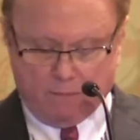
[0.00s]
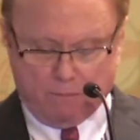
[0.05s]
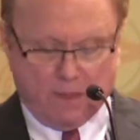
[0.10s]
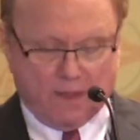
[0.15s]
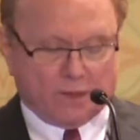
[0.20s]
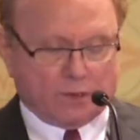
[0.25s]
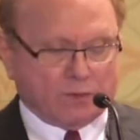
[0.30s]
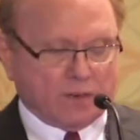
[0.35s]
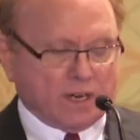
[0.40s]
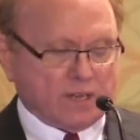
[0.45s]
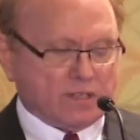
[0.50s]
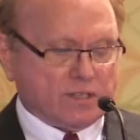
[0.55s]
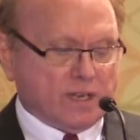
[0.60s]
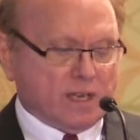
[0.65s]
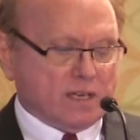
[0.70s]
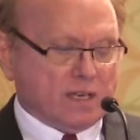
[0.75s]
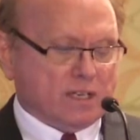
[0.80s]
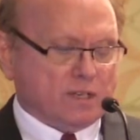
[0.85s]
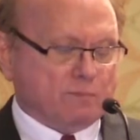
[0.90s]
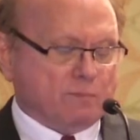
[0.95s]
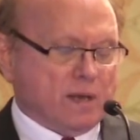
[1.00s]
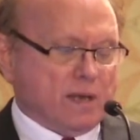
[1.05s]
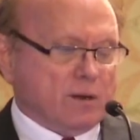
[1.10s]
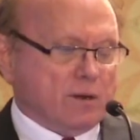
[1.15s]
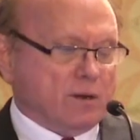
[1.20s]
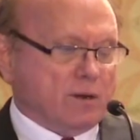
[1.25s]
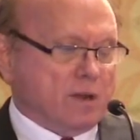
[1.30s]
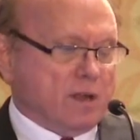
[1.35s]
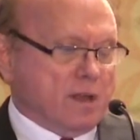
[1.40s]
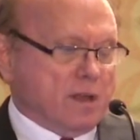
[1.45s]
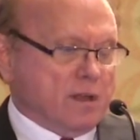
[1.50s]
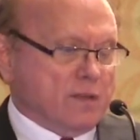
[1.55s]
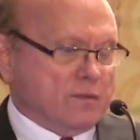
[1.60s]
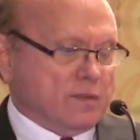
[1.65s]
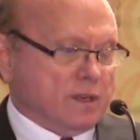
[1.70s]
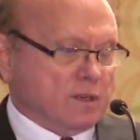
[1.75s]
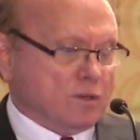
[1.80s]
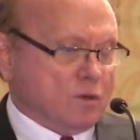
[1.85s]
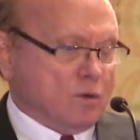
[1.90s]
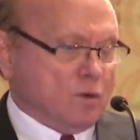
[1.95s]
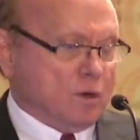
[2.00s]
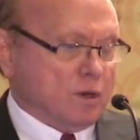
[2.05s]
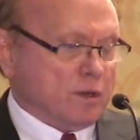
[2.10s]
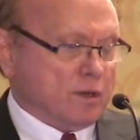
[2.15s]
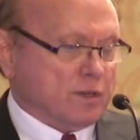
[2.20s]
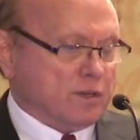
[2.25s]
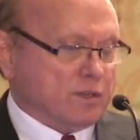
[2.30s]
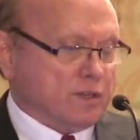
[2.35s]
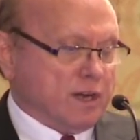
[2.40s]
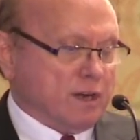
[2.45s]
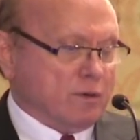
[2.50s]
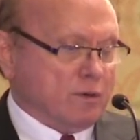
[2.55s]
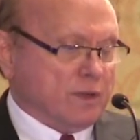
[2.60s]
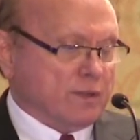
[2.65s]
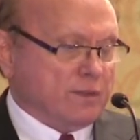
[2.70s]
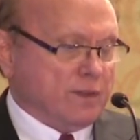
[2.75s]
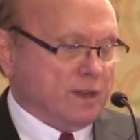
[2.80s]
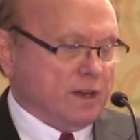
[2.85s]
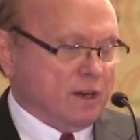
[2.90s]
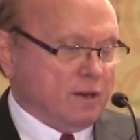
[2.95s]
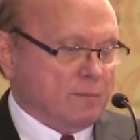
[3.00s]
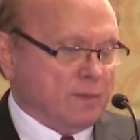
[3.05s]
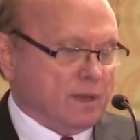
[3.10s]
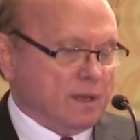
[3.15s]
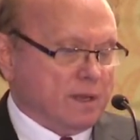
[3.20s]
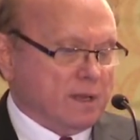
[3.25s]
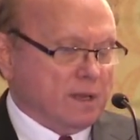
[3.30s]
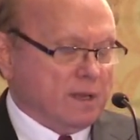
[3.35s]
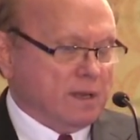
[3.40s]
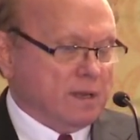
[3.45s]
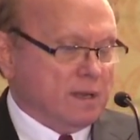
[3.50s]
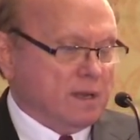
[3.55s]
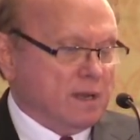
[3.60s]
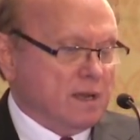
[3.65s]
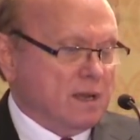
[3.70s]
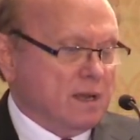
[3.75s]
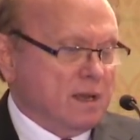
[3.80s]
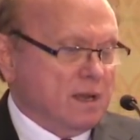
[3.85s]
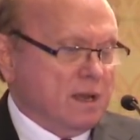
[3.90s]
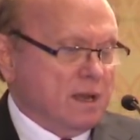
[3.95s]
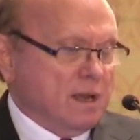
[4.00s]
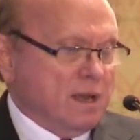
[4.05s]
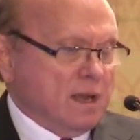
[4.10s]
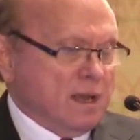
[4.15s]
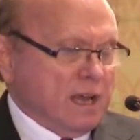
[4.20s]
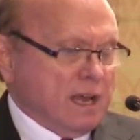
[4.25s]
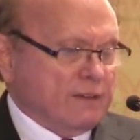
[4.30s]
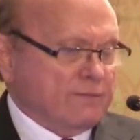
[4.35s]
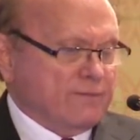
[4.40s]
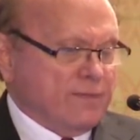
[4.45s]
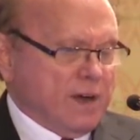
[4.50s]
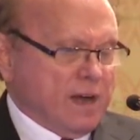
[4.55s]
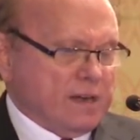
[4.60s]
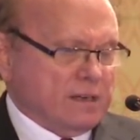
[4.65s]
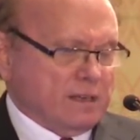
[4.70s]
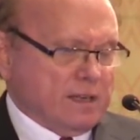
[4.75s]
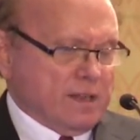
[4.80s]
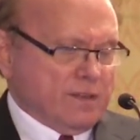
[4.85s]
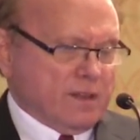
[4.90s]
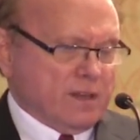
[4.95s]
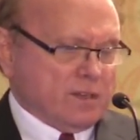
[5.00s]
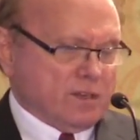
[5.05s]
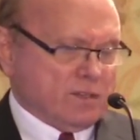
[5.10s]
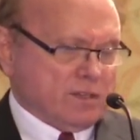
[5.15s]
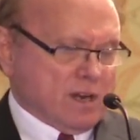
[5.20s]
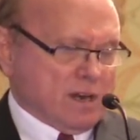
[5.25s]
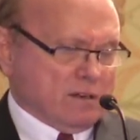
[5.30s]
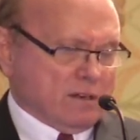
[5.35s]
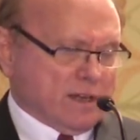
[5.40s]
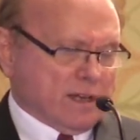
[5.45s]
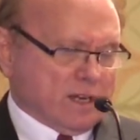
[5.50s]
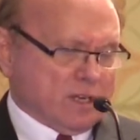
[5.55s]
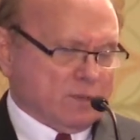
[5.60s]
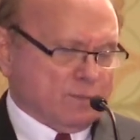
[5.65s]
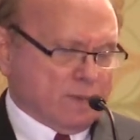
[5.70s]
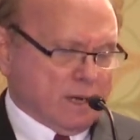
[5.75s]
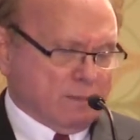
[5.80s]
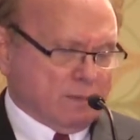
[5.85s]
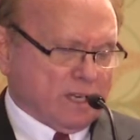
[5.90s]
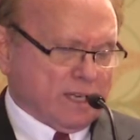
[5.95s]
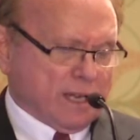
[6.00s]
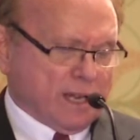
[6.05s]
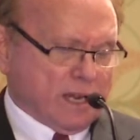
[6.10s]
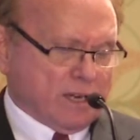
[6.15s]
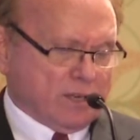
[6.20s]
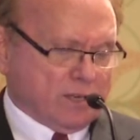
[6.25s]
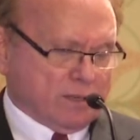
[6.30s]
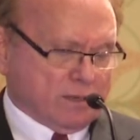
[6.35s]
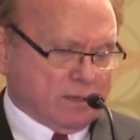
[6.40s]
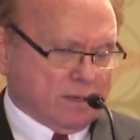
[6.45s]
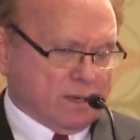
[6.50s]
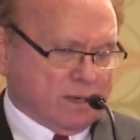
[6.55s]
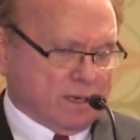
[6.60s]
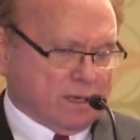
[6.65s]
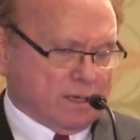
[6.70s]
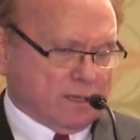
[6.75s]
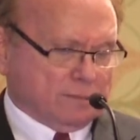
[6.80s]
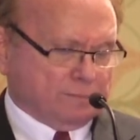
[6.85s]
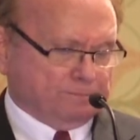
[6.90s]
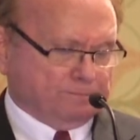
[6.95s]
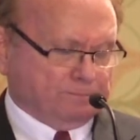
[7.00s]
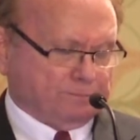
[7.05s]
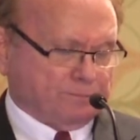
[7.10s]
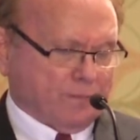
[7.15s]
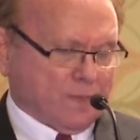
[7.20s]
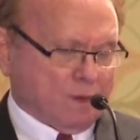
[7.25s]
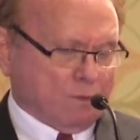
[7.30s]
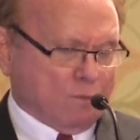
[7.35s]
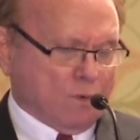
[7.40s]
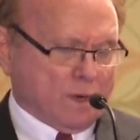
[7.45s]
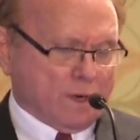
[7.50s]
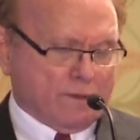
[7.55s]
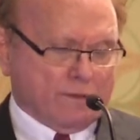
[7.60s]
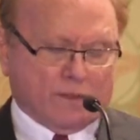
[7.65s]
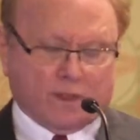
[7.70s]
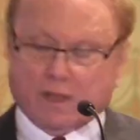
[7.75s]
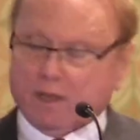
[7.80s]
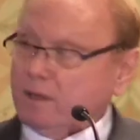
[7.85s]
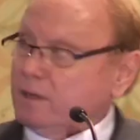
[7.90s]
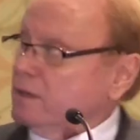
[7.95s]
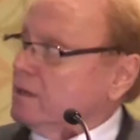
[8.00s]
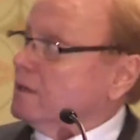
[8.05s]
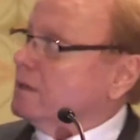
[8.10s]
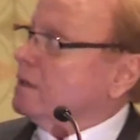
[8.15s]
Methotrexate is better than corticosteroid therapy. And finally, this is our latest publication. One of the